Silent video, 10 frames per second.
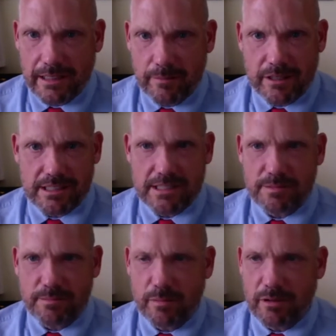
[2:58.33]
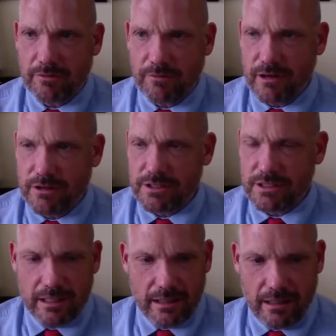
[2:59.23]
I'm the Assistant Public
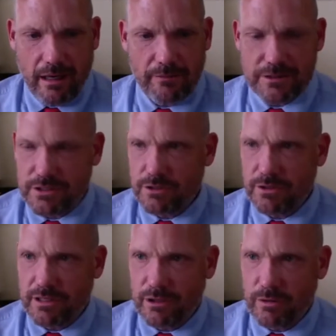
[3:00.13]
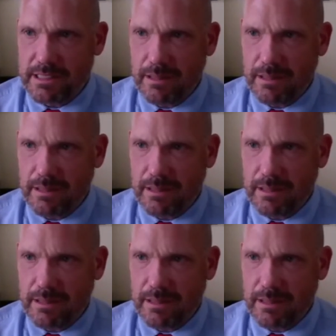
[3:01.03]
Affairs uh, Officer at the U.S.